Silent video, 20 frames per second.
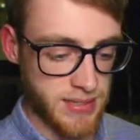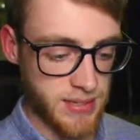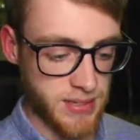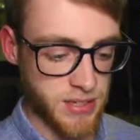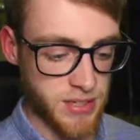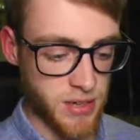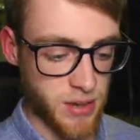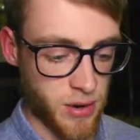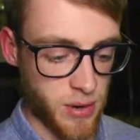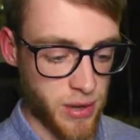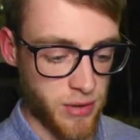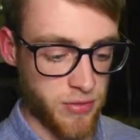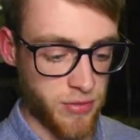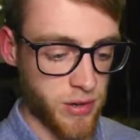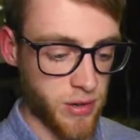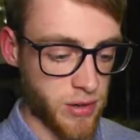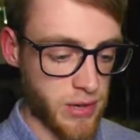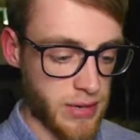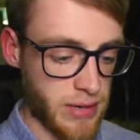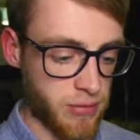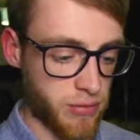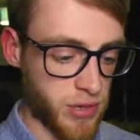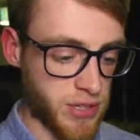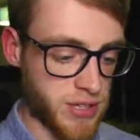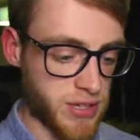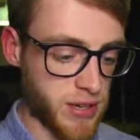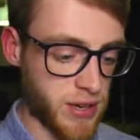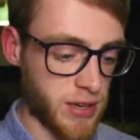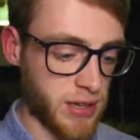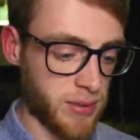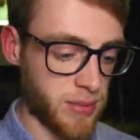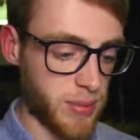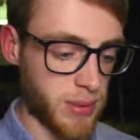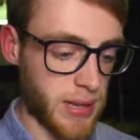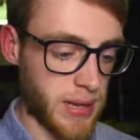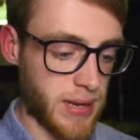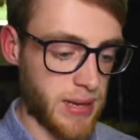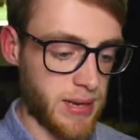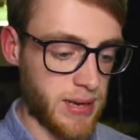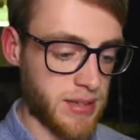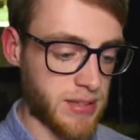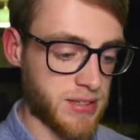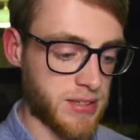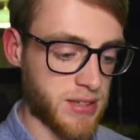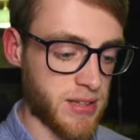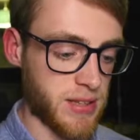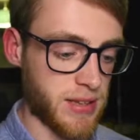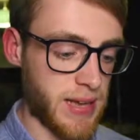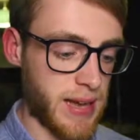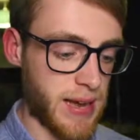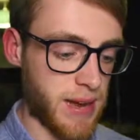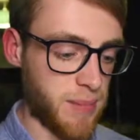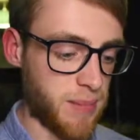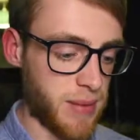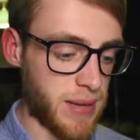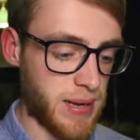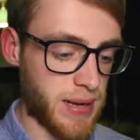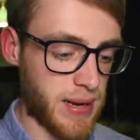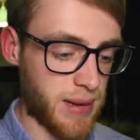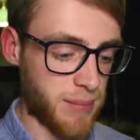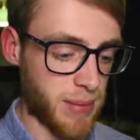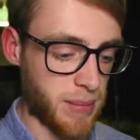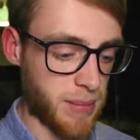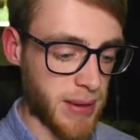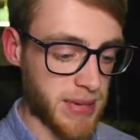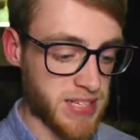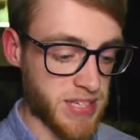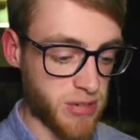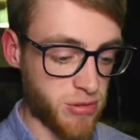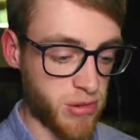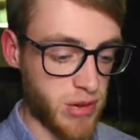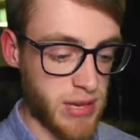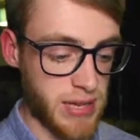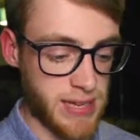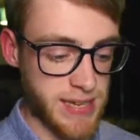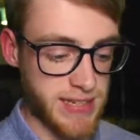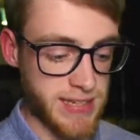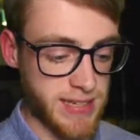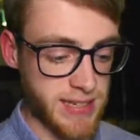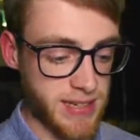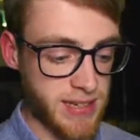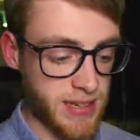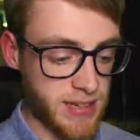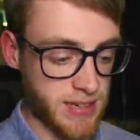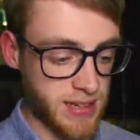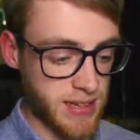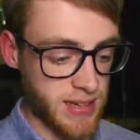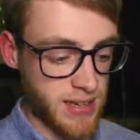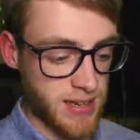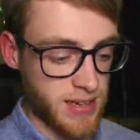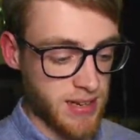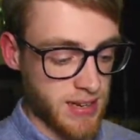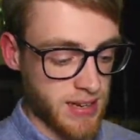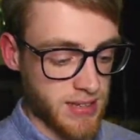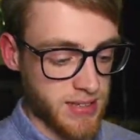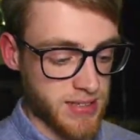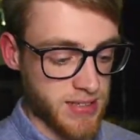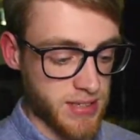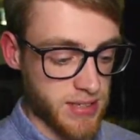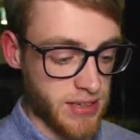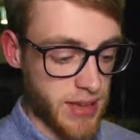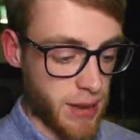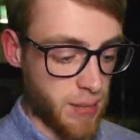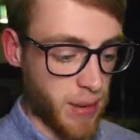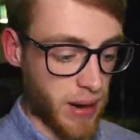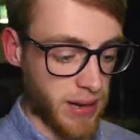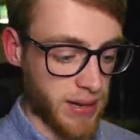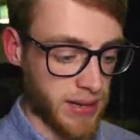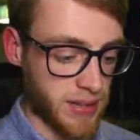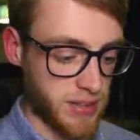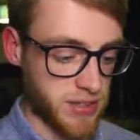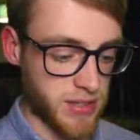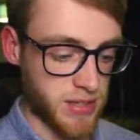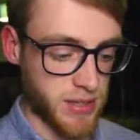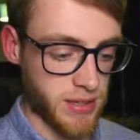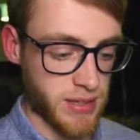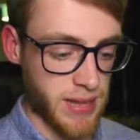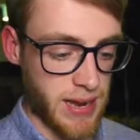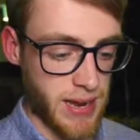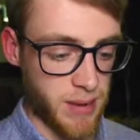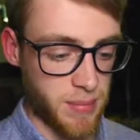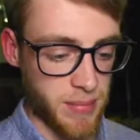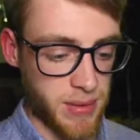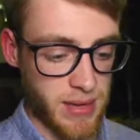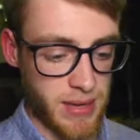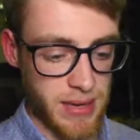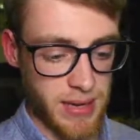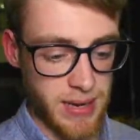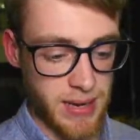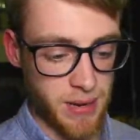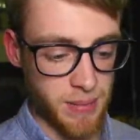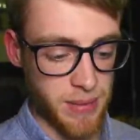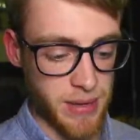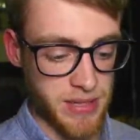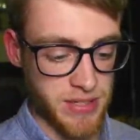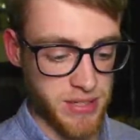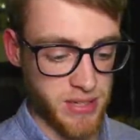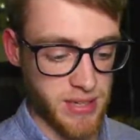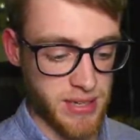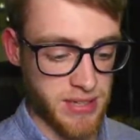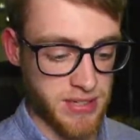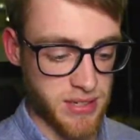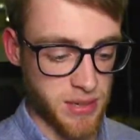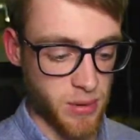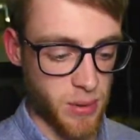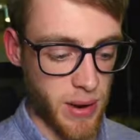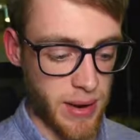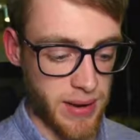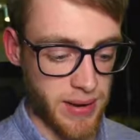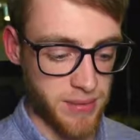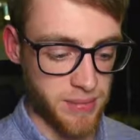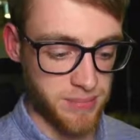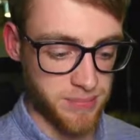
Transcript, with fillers: So if you're a returning player to the game, um, it makes it really easy to get back into the game. Um, it's an easier way